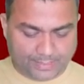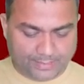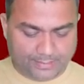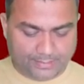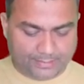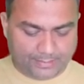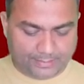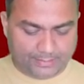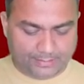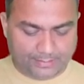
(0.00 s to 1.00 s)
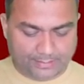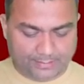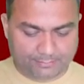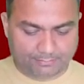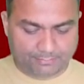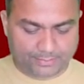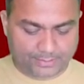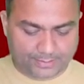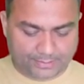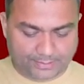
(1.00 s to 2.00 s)
and career
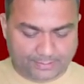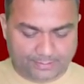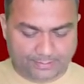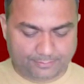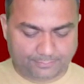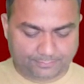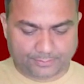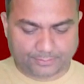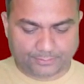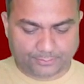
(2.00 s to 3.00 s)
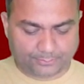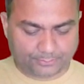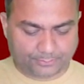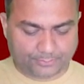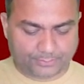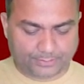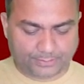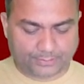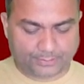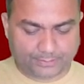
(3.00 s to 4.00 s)
builder to
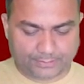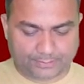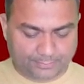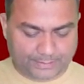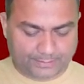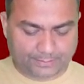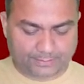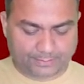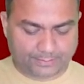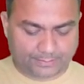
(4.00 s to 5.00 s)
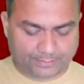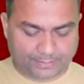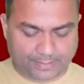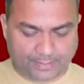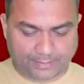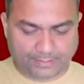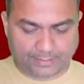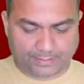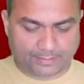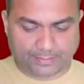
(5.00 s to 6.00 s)
search best
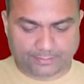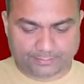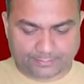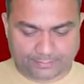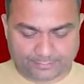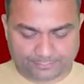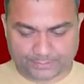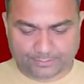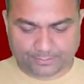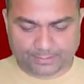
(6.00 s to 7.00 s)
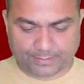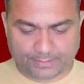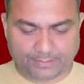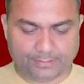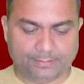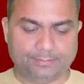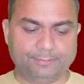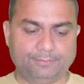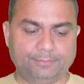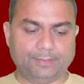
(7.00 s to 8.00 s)
candidates. Okay,
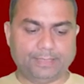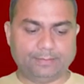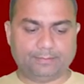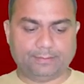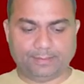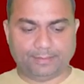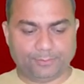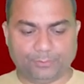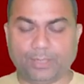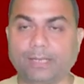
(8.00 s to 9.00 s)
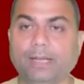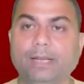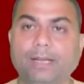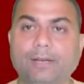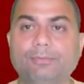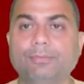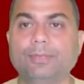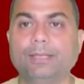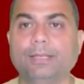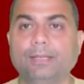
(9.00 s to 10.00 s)
let's see what kind of
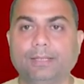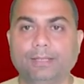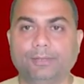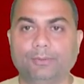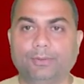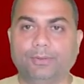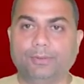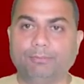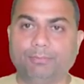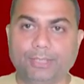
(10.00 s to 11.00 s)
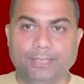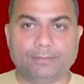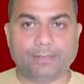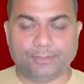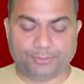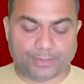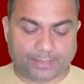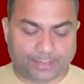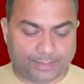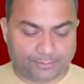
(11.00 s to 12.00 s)
Boolean search
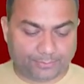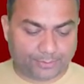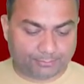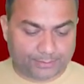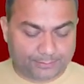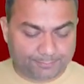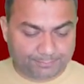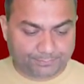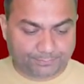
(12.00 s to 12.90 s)
we are getting from the.